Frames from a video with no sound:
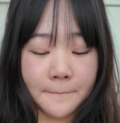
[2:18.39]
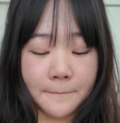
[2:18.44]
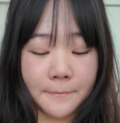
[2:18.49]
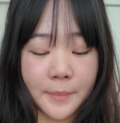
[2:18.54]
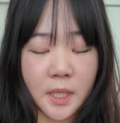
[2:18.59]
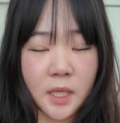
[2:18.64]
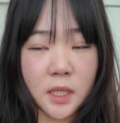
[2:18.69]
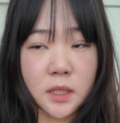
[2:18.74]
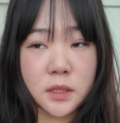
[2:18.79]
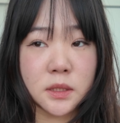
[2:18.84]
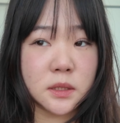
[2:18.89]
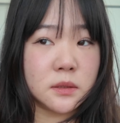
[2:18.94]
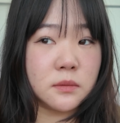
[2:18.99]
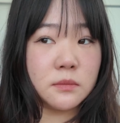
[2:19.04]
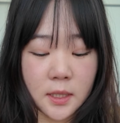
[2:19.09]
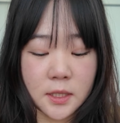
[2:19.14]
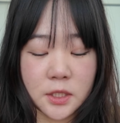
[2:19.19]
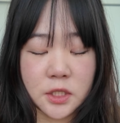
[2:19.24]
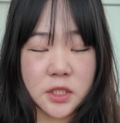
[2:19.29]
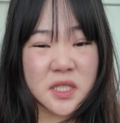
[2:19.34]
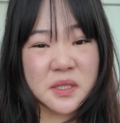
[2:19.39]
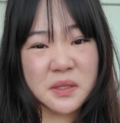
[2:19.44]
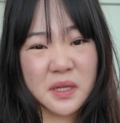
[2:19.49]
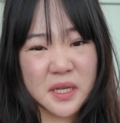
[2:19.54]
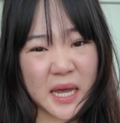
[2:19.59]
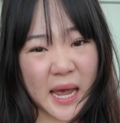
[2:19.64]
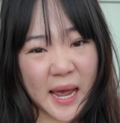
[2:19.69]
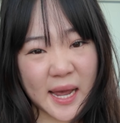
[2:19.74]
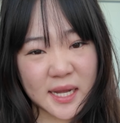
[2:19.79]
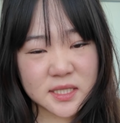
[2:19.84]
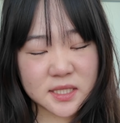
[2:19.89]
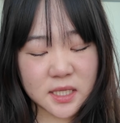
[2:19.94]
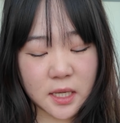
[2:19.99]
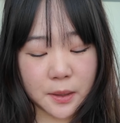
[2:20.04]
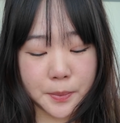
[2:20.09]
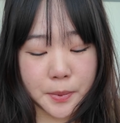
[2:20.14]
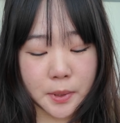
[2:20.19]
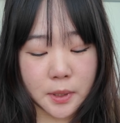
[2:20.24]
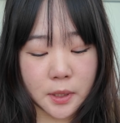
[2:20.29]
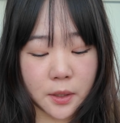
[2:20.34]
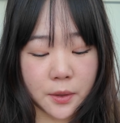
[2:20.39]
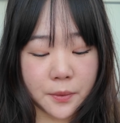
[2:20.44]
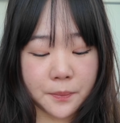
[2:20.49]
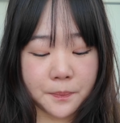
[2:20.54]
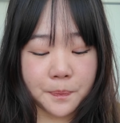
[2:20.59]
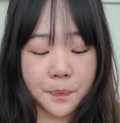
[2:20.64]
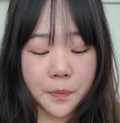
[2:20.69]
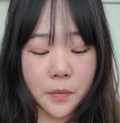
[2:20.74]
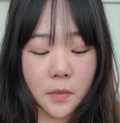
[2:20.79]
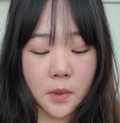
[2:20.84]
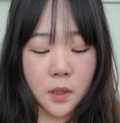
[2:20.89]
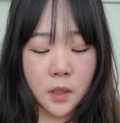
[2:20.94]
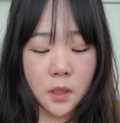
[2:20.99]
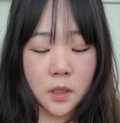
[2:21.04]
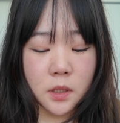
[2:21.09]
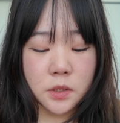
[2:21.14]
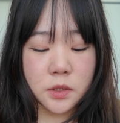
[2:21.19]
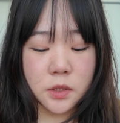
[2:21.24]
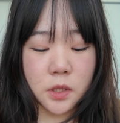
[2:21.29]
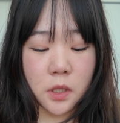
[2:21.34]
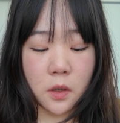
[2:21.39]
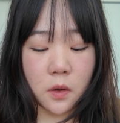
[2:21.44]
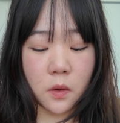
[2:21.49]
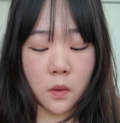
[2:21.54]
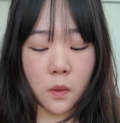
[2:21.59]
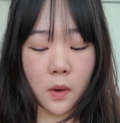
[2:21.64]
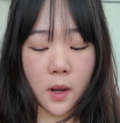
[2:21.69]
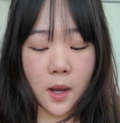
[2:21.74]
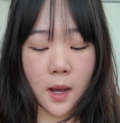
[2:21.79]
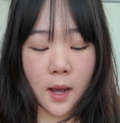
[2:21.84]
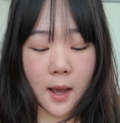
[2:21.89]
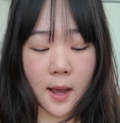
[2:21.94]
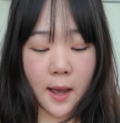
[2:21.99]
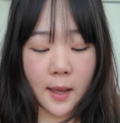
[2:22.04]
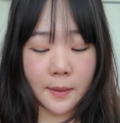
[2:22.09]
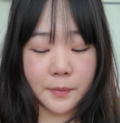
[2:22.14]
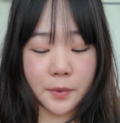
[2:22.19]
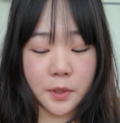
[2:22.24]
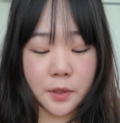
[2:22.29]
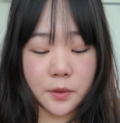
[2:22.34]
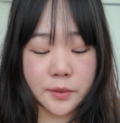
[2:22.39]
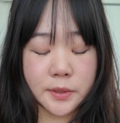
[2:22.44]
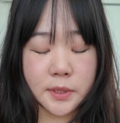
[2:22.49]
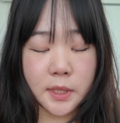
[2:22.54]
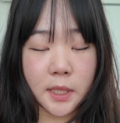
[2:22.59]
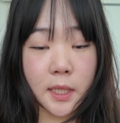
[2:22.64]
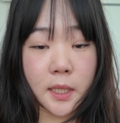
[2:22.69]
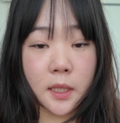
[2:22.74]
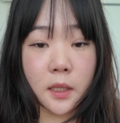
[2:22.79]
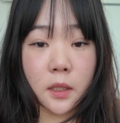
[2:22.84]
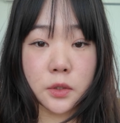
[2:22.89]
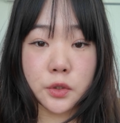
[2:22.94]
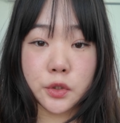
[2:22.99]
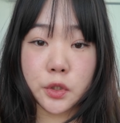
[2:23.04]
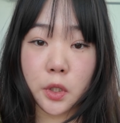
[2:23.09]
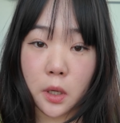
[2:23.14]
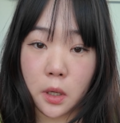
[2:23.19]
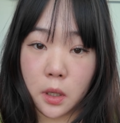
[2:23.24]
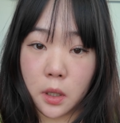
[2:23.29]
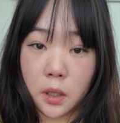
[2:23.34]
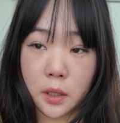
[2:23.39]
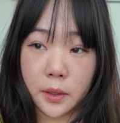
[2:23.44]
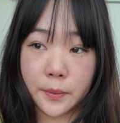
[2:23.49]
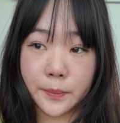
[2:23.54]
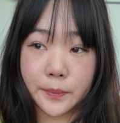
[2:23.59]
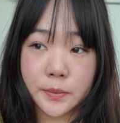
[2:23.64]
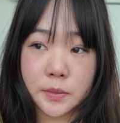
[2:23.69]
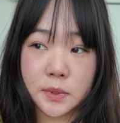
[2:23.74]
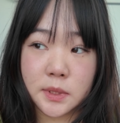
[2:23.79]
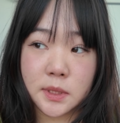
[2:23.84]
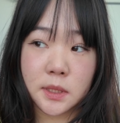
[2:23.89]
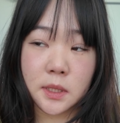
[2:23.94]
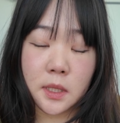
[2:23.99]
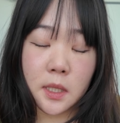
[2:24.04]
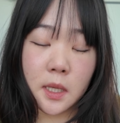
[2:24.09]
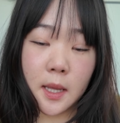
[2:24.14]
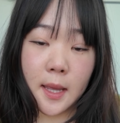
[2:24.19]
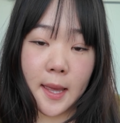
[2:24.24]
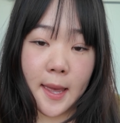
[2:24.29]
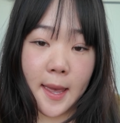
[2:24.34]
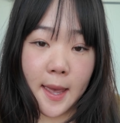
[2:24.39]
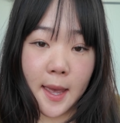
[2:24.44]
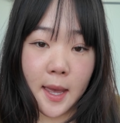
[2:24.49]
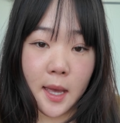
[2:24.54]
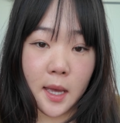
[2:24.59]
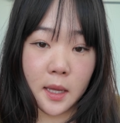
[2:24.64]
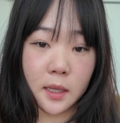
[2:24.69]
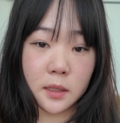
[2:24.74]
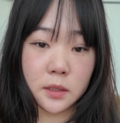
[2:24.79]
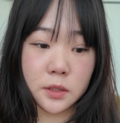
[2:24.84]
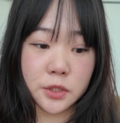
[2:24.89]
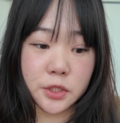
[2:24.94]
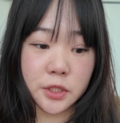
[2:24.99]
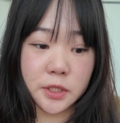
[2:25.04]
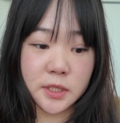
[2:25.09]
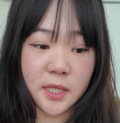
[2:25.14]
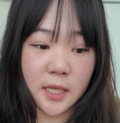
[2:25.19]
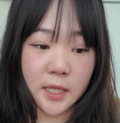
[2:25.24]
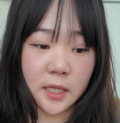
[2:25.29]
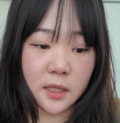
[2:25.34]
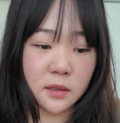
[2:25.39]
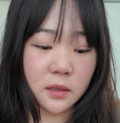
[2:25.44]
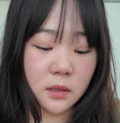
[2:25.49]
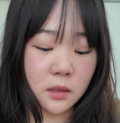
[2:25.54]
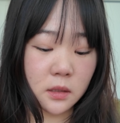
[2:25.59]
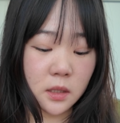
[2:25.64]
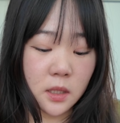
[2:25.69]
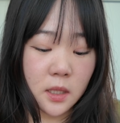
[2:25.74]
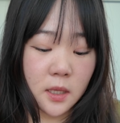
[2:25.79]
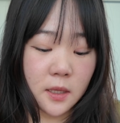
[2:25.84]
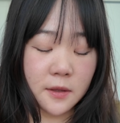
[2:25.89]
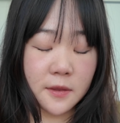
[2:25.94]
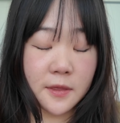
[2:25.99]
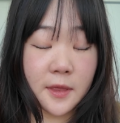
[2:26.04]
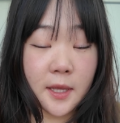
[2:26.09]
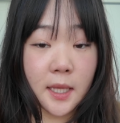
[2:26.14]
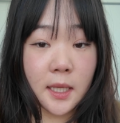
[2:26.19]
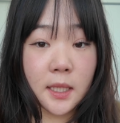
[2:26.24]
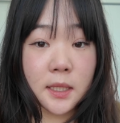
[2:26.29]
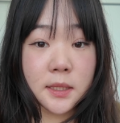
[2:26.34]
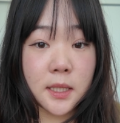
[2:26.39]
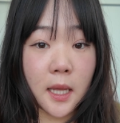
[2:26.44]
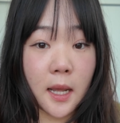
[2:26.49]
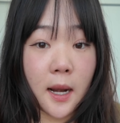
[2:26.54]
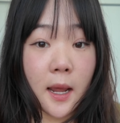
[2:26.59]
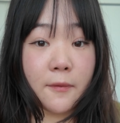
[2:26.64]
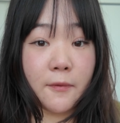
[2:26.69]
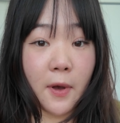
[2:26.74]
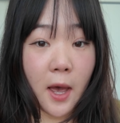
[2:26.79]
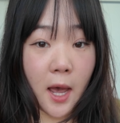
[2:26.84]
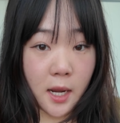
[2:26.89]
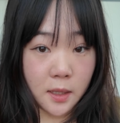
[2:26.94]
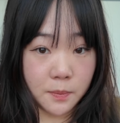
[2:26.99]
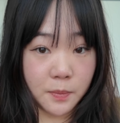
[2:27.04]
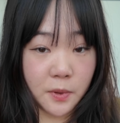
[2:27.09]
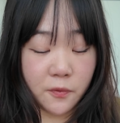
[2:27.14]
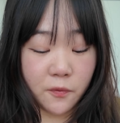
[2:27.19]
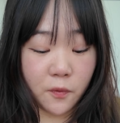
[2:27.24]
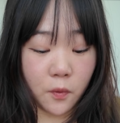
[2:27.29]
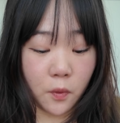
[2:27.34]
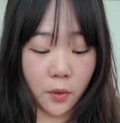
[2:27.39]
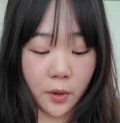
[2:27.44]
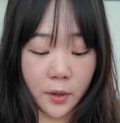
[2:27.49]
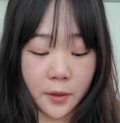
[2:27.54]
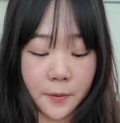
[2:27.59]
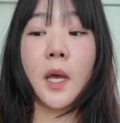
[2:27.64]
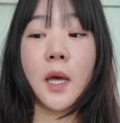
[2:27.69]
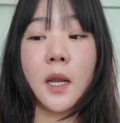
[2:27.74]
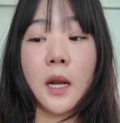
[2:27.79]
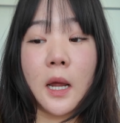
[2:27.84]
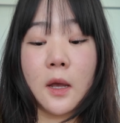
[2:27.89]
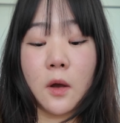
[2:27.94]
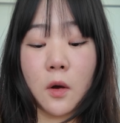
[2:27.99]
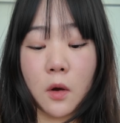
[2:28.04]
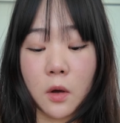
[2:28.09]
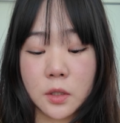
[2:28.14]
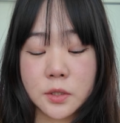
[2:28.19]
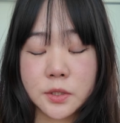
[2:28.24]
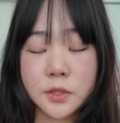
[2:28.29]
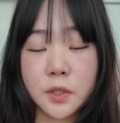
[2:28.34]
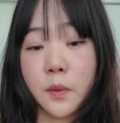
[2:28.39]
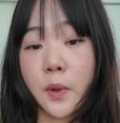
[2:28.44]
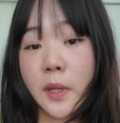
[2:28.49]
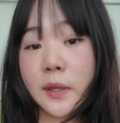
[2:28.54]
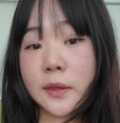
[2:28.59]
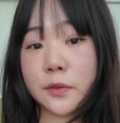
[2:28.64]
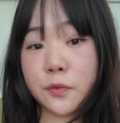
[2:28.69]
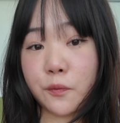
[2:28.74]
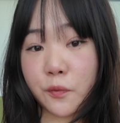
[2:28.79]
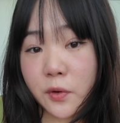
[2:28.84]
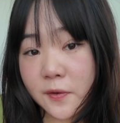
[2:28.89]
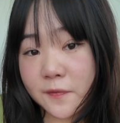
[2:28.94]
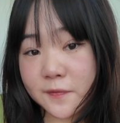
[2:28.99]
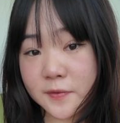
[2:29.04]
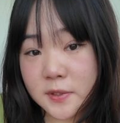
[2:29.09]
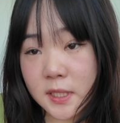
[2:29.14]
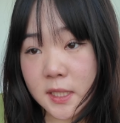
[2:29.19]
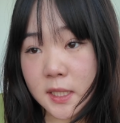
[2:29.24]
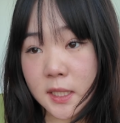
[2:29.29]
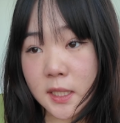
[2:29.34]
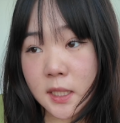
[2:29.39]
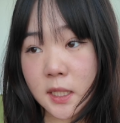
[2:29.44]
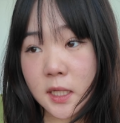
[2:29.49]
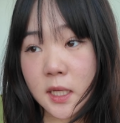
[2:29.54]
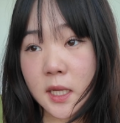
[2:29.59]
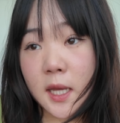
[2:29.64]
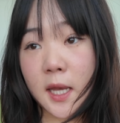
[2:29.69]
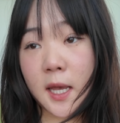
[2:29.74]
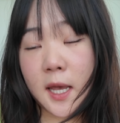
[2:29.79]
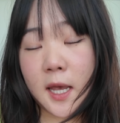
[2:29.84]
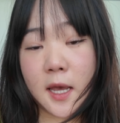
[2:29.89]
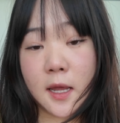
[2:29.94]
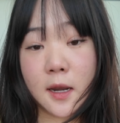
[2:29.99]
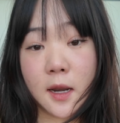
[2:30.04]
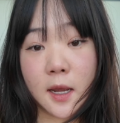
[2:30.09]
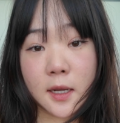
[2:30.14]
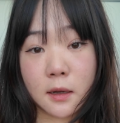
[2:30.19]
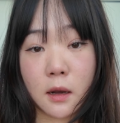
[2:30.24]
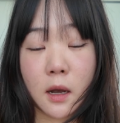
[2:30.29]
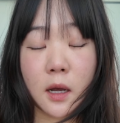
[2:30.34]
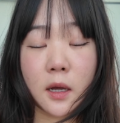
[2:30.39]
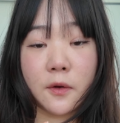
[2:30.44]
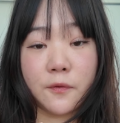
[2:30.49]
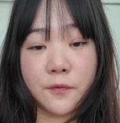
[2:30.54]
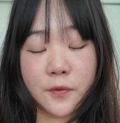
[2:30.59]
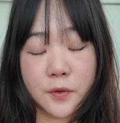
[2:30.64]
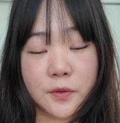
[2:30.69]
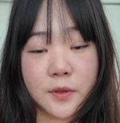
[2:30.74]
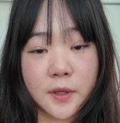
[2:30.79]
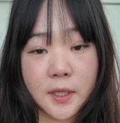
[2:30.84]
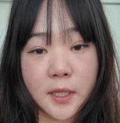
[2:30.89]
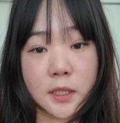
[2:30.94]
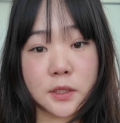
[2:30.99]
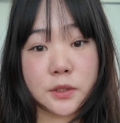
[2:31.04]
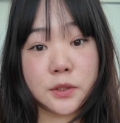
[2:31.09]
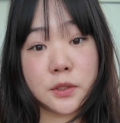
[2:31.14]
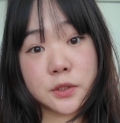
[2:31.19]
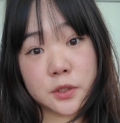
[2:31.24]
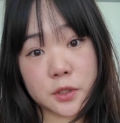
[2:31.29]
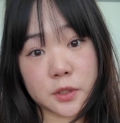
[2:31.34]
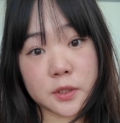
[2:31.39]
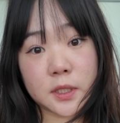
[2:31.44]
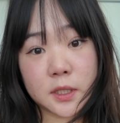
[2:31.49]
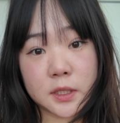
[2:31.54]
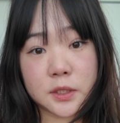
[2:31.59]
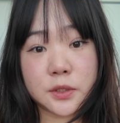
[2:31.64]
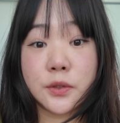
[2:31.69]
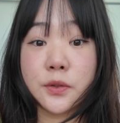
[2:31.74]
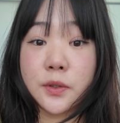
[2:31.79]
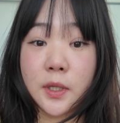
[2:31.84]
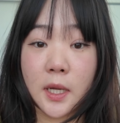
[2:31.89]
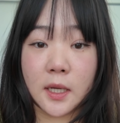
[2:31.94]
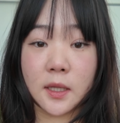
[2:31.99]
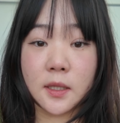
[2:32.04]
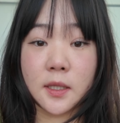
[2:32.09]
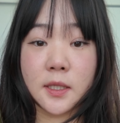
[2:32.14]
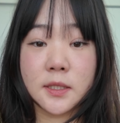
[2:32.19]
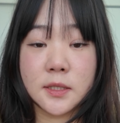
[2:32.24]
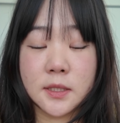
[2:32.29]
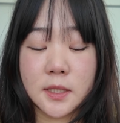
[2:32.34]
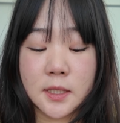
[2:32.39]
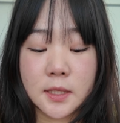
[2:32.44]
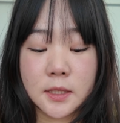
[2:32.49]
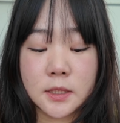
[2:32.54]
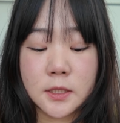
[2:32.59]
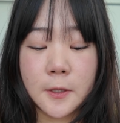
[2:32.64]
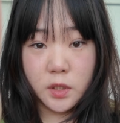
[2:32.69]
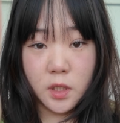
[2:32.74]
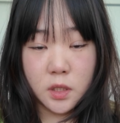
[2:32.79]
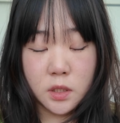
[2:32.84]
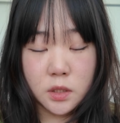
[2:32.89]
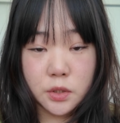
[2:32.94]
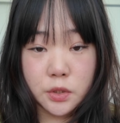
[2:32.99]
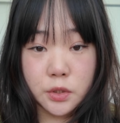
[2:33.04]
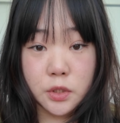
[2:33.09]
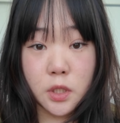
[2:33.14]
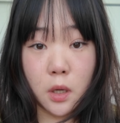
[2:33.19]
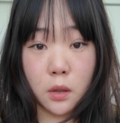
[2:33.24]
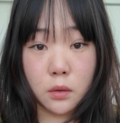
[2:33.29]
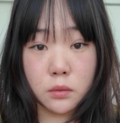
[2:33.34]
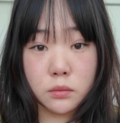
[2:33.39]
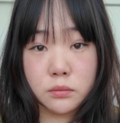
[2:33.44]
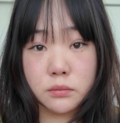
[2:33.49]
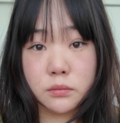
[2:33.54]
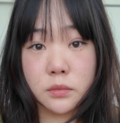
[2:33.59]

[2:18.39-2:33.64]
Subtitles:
because it just adds up, you know? So I'm using charms and just like things that I've had before. And I also went thrifting and I got a few things to turn into necklaces. So